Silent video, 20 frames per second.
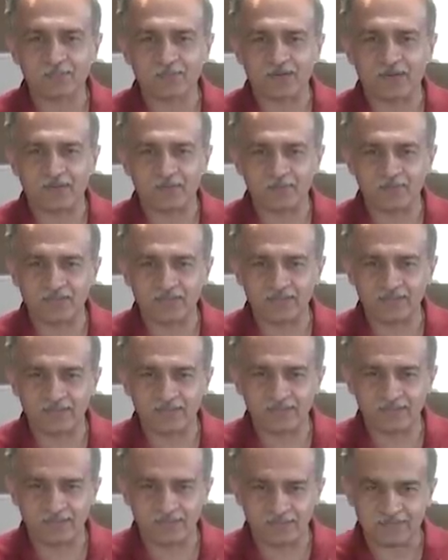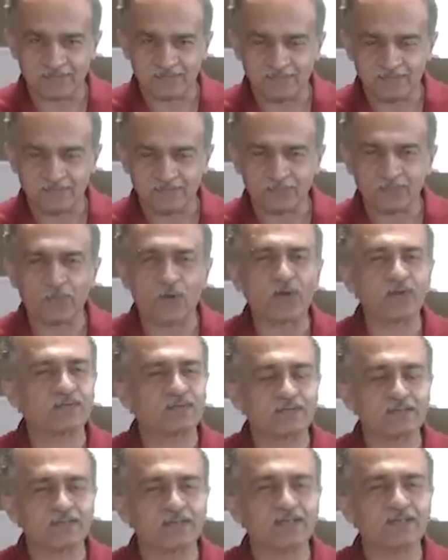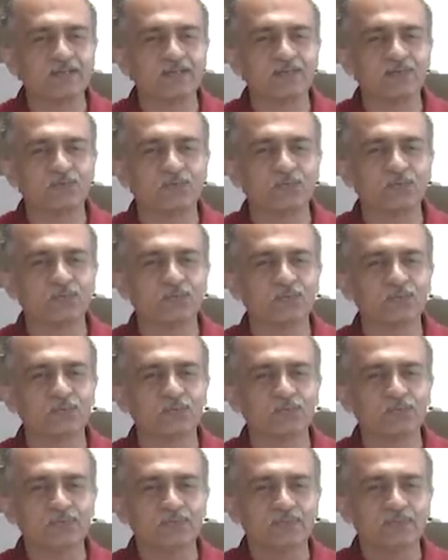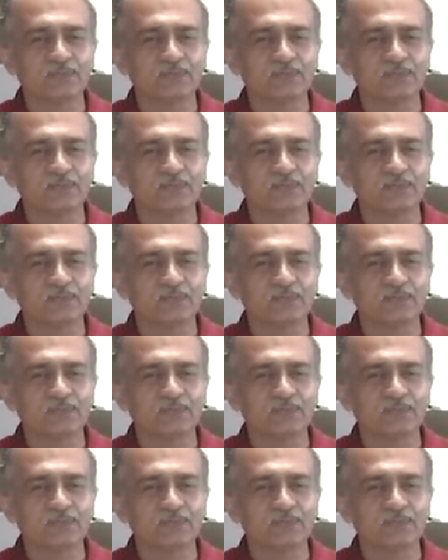primarily not really to